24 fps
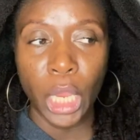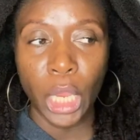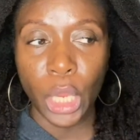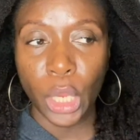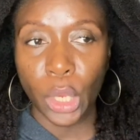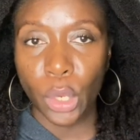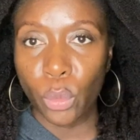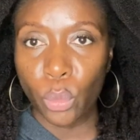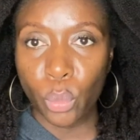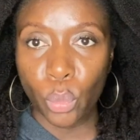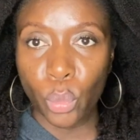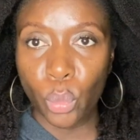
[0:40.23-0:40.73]

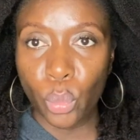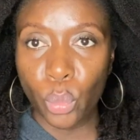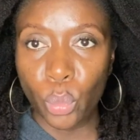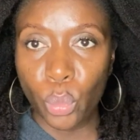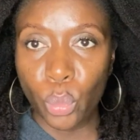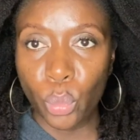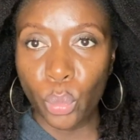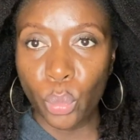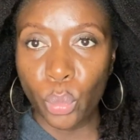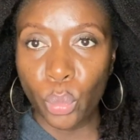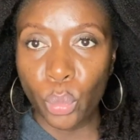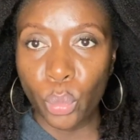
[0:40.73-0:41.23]
it
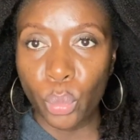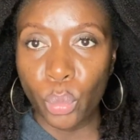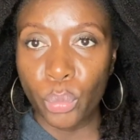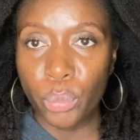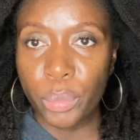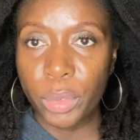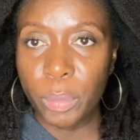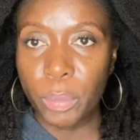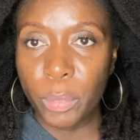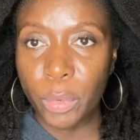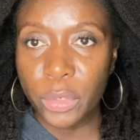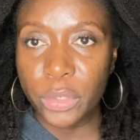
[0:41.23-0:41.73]
will
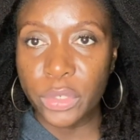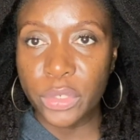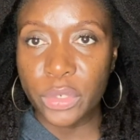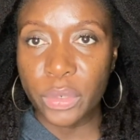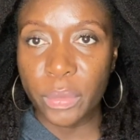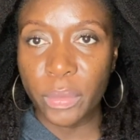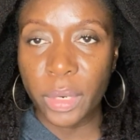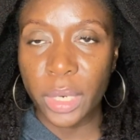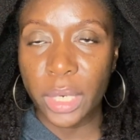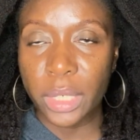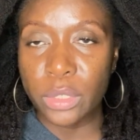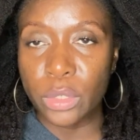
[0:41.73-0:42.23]

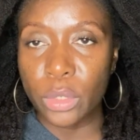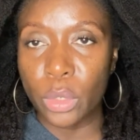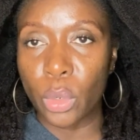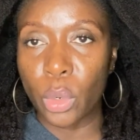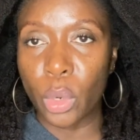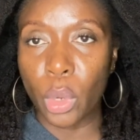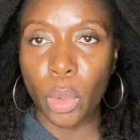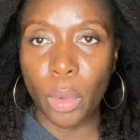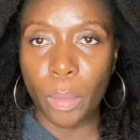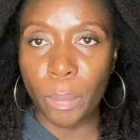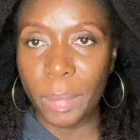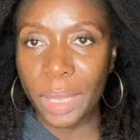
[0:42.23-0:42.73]
remoisturize or
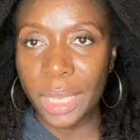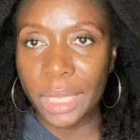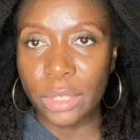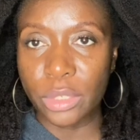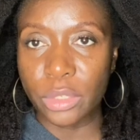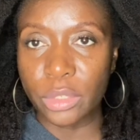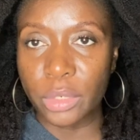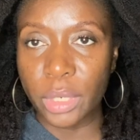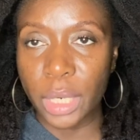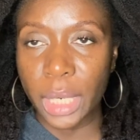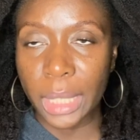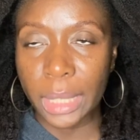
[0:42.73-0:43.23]
combat the
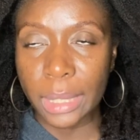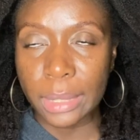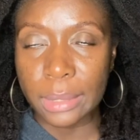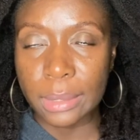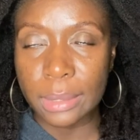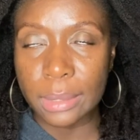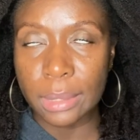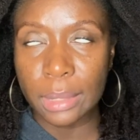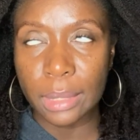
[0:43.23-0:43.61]
dryness.